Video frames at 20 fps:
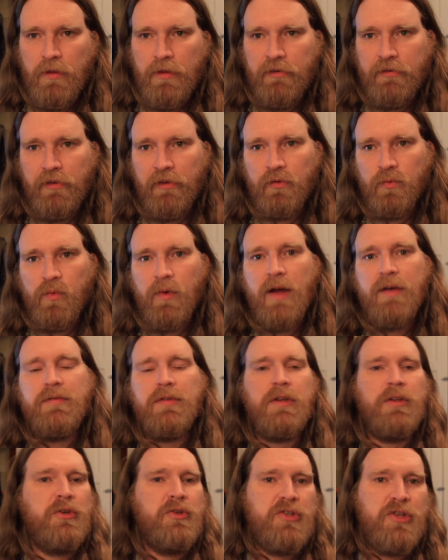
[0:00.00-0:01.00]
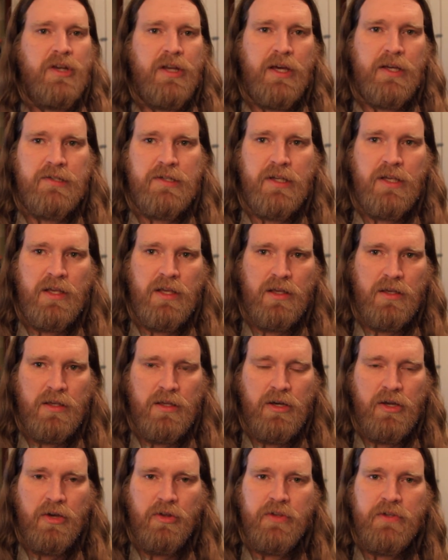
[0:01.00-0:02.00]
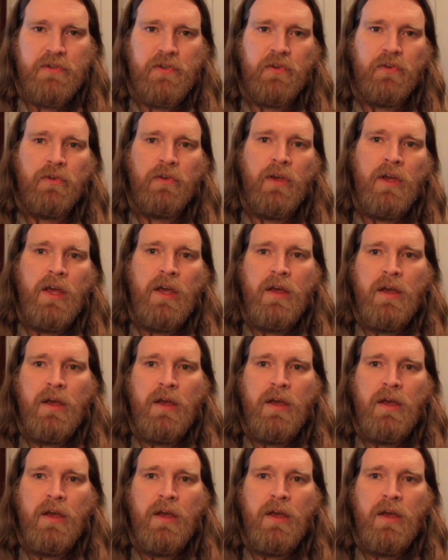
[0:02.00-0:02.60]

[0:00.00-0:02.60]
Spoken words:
This is revolutionizing. This